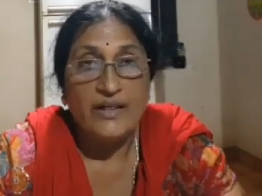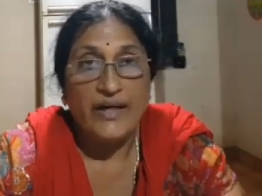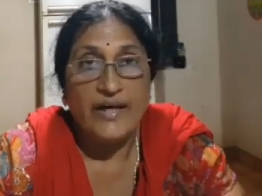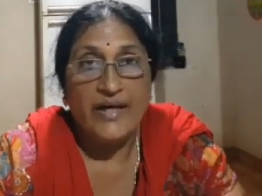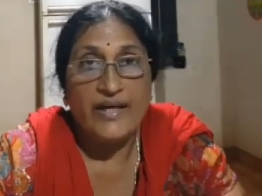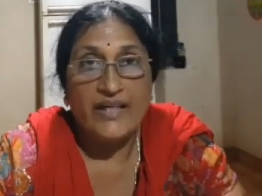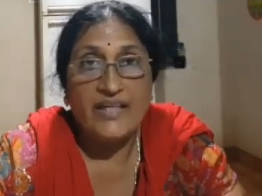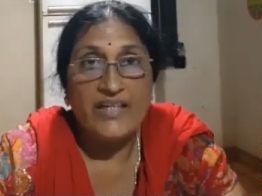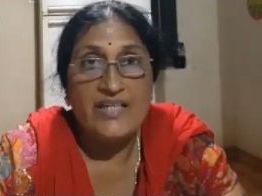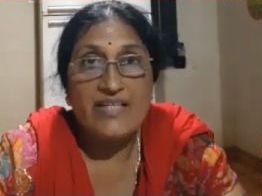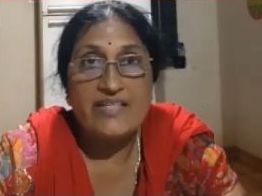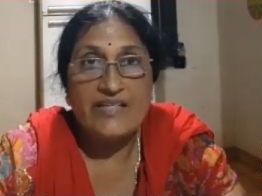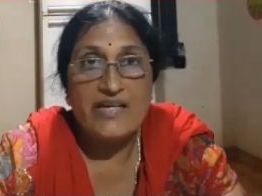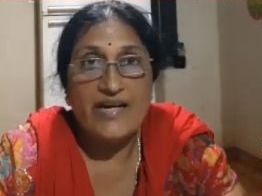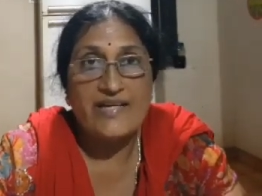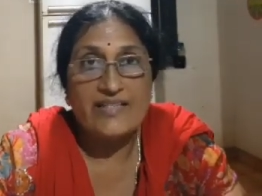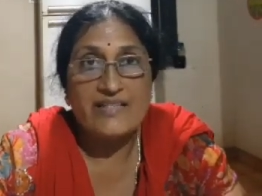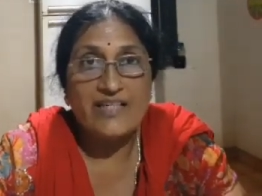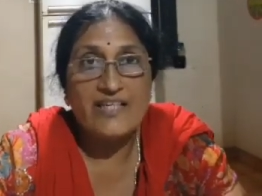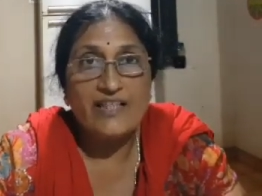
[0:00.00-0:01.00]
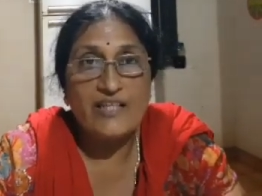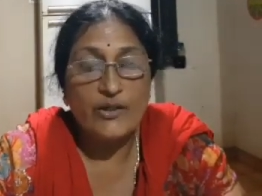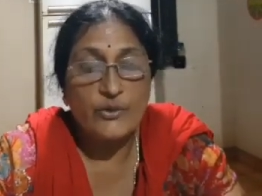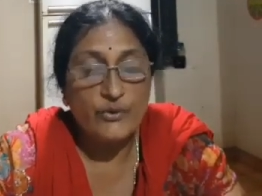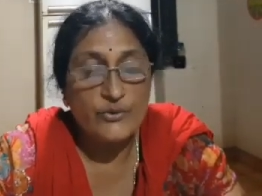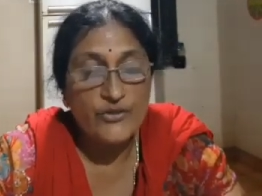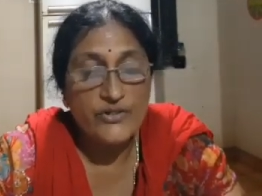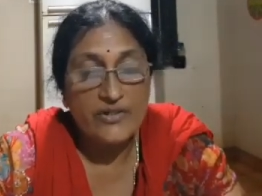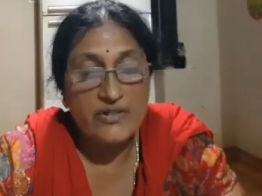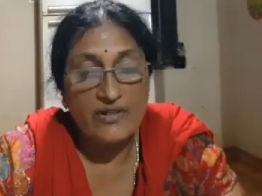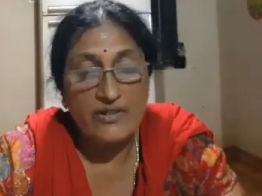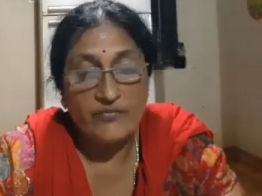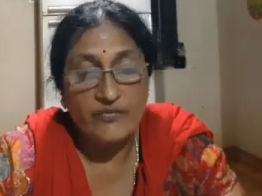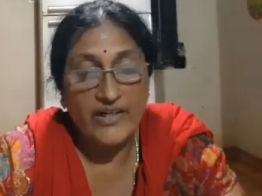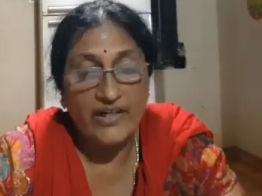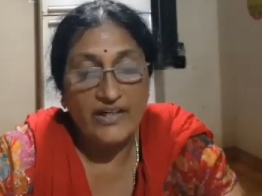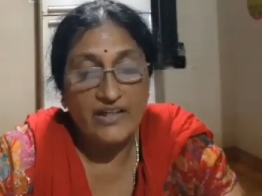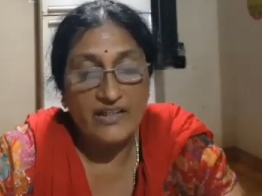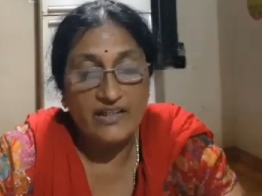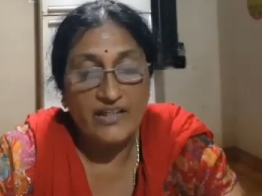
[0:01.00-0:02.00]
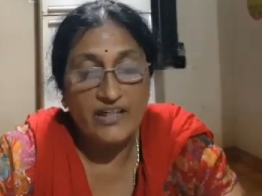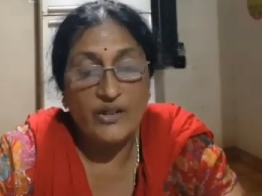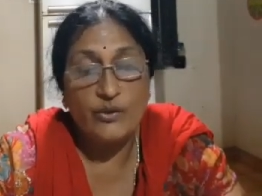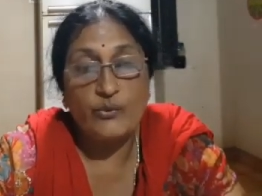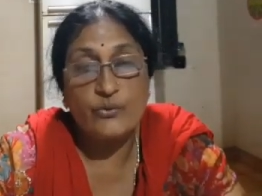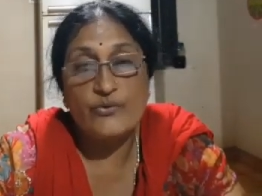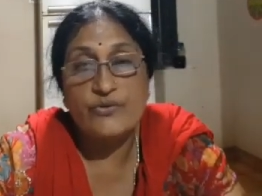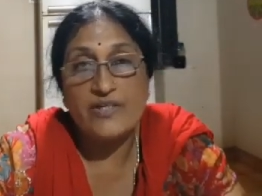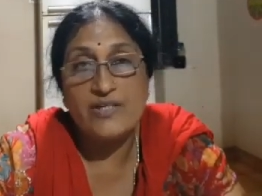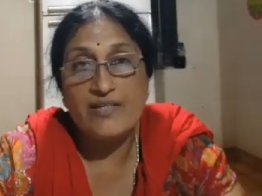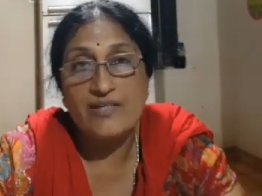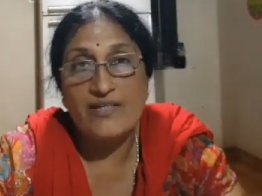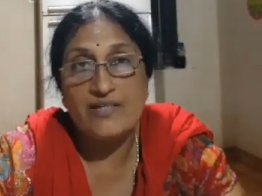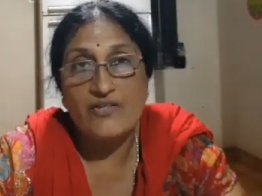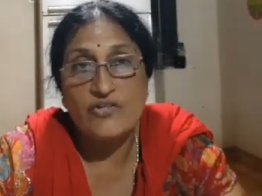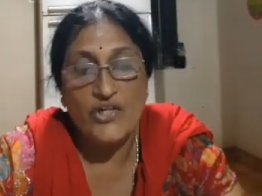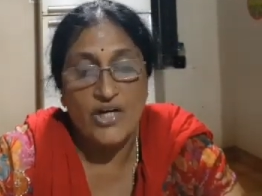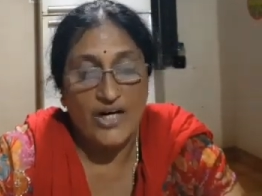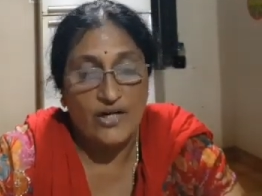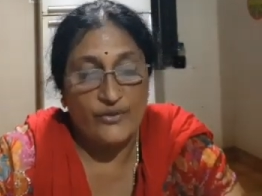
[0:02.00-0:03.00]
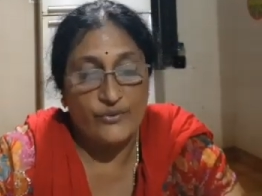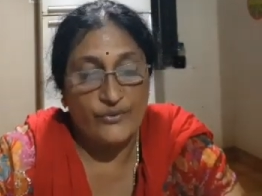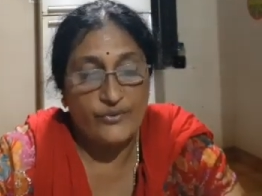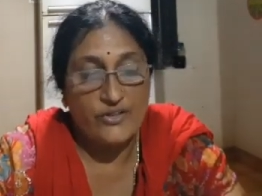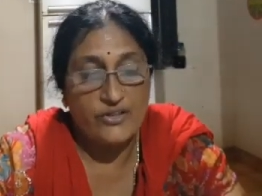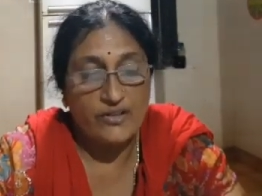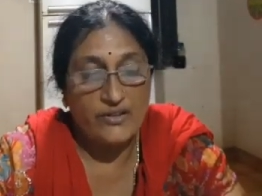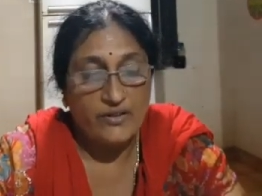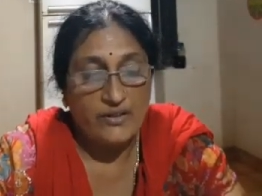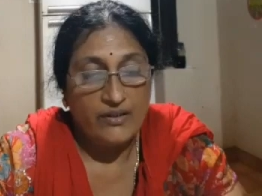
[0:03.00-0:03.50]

and he is asking the question when did he lose his childhood